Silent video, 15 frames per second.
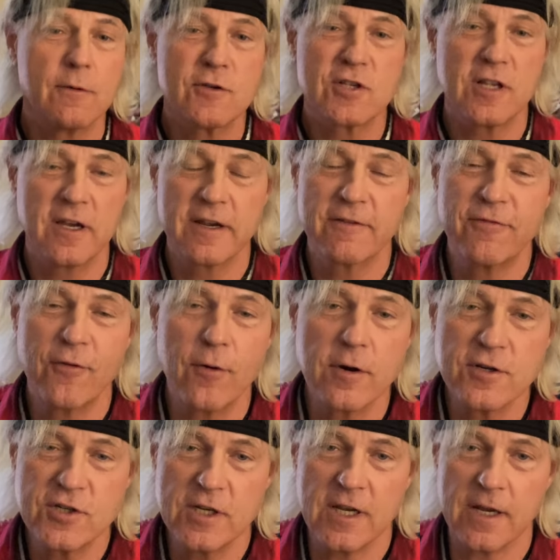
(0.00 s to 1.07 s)
I was like
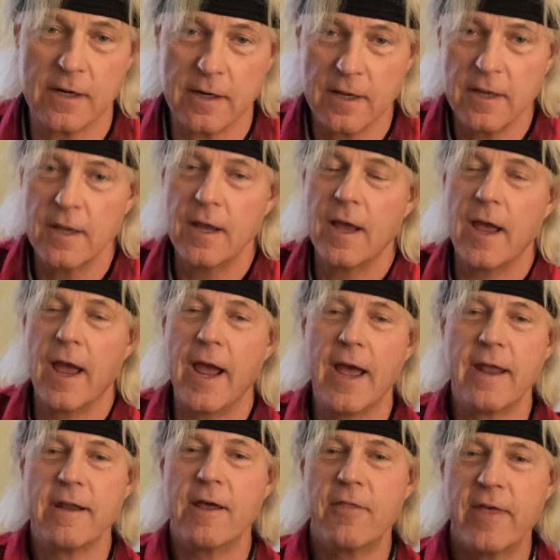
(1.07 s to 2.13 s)
14.
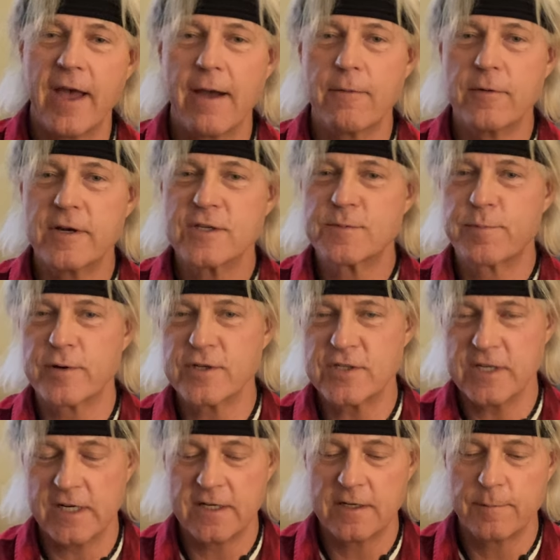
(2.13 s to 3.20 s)
And that was
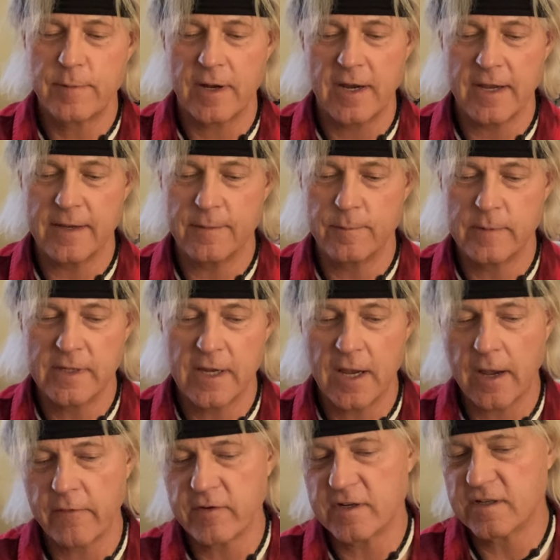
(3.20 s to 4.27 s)
preceded by me
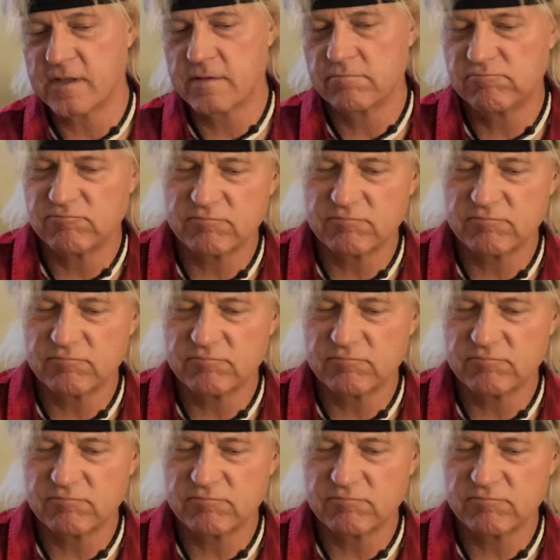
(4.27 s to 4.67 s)
having,